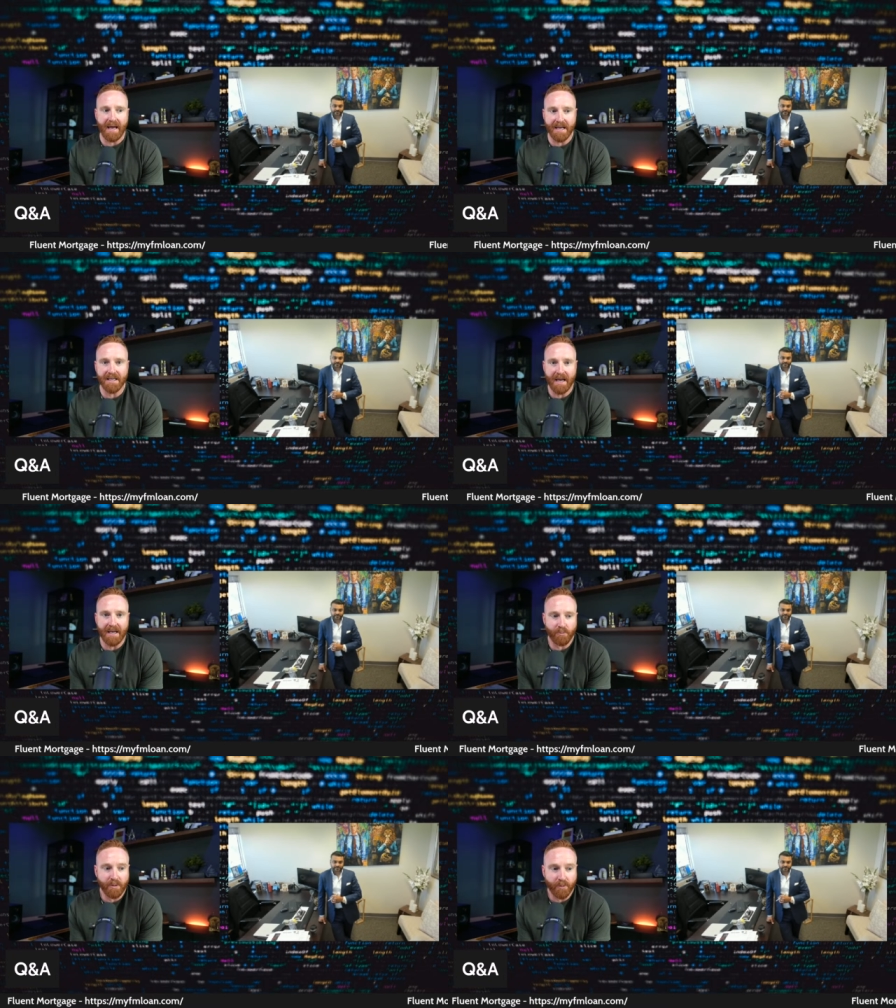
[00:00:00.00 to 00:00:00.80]
at,
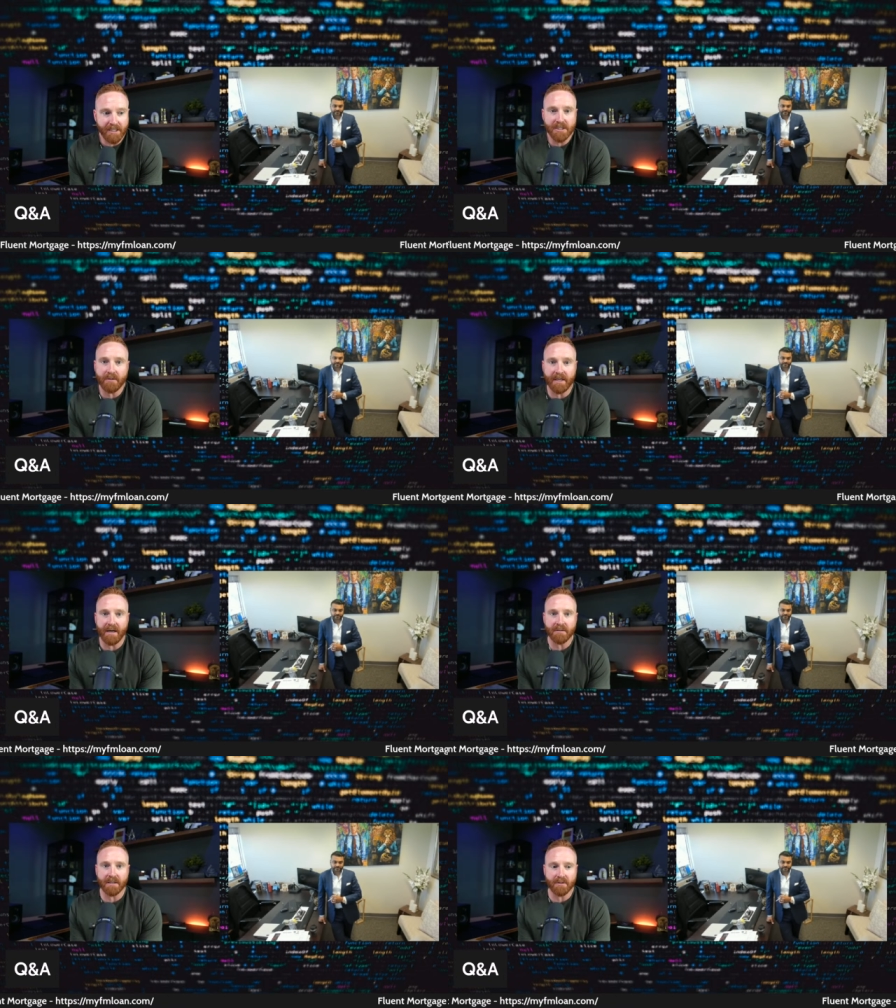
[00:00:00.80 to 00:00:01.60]
at, when rates go
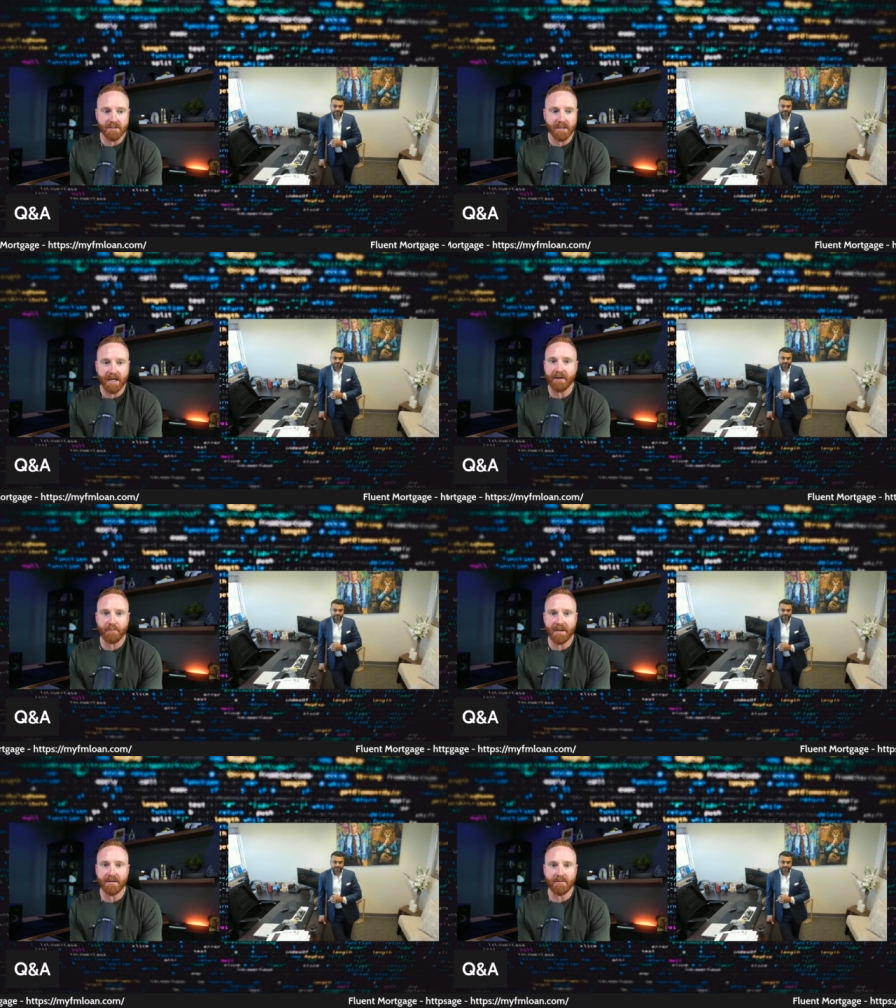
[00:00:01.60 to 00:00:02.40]
down, like there's a lot
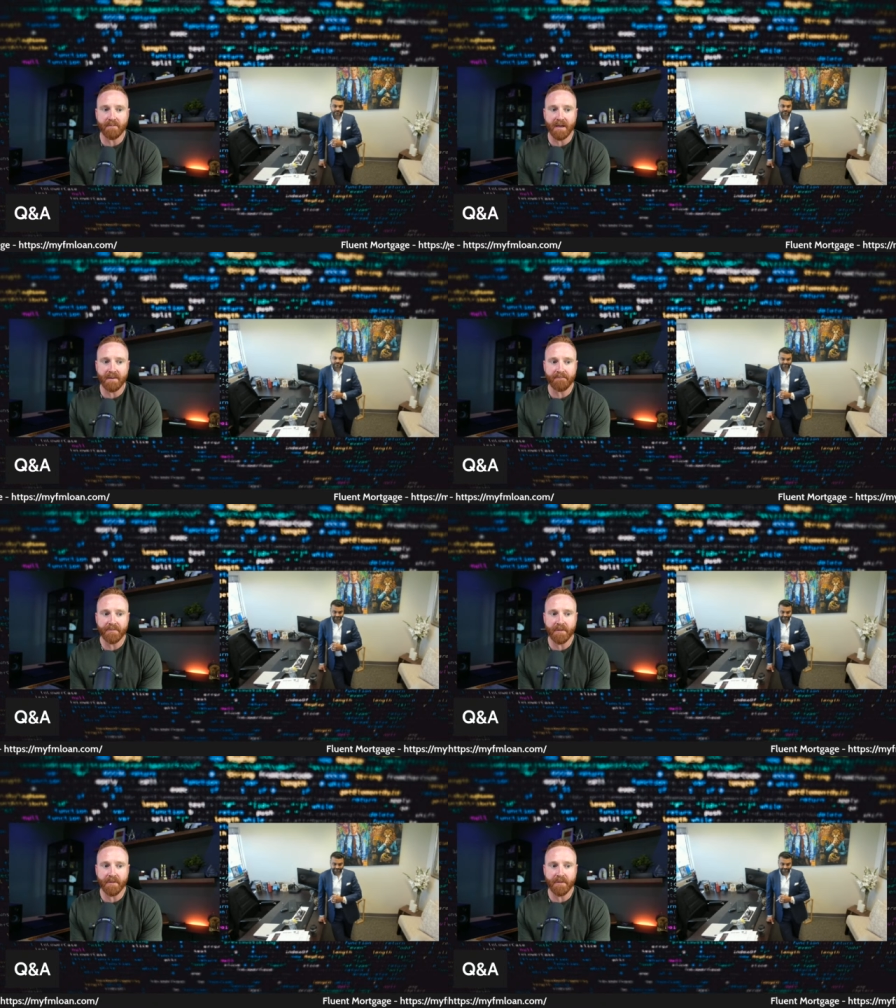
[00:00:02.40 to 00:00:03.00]
of pent up demand.